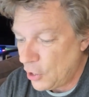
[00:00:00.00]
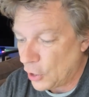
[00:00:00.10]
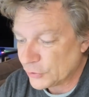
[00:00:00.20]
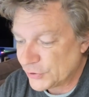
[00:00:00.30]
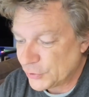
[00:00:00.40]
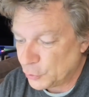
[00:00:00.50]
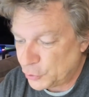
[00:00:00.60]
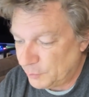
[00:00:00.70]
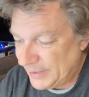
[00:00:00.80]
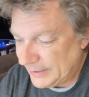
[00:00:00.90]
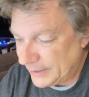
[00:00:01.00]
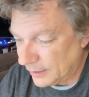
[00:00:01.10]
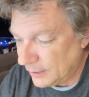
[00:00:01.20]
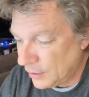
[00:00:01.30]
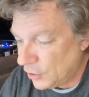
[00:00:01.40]
on social
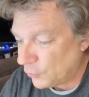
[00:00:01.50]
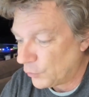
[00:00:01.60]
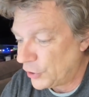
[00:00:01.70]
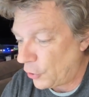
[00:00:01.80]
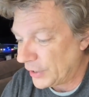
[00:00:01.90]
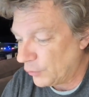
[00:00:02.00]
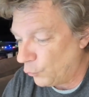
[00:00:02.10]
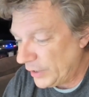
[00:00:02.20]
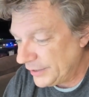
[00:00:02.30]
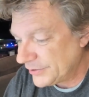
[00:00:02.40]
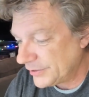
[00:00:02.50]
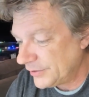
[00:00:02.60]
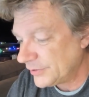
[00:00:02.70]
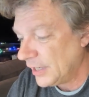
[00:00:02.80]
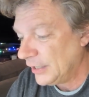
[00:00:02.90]
media regarding
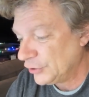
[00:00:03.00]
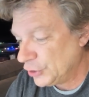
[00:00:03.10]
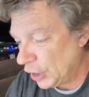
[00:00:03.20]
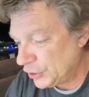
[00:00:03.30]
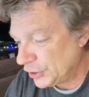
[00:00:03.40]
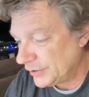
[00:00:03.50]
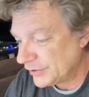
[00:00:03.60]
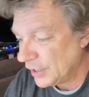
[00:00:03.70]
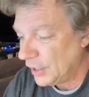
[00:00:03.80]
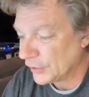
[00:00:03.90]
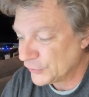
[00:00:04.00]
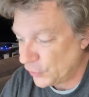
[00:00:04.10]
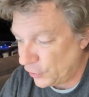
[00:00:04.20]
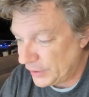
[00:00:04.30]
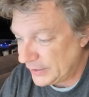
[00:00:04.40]
witnesses, judges,
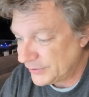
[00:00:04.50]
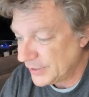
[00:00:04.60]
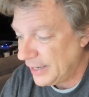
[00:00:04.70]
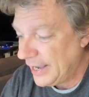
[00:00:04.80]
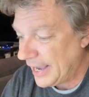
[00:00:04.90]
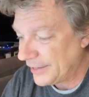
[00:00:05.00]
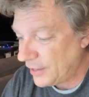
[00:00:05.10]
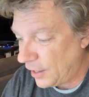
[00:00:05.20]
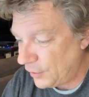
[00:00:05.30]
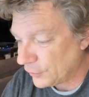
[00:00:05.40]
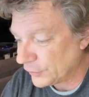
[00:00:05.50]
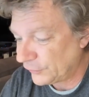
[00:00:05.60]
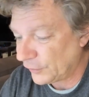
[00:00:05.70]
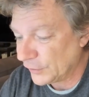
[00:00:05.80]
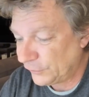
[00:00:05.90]
attorneys, and
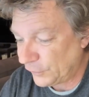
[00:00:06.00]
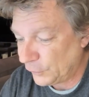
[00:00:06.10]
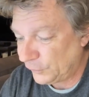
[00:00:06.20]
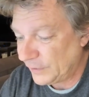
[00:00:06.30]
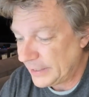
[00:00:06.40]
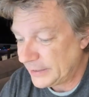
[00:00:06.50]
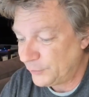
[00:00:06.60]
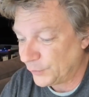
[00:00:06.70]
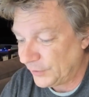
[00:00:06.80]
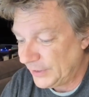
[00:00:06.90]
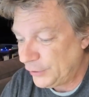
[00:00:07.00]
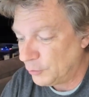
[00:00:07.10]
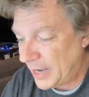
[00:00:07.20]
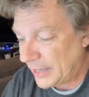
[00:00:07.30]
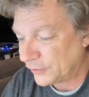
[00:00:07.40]
others associated with
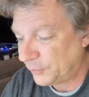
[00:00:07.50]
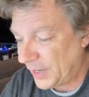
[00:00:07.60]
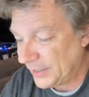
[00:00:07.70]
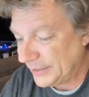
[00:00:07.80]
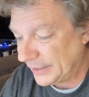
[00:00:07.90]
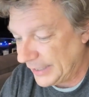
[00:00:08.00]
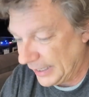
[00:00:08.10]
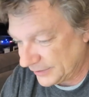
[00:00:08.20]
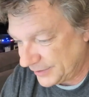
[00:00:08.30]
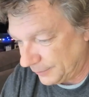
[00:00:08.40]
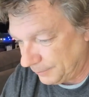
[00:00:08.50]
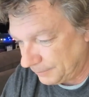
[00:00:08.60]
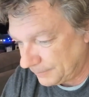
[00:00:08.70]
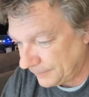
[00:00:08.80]
legal matters pending against him.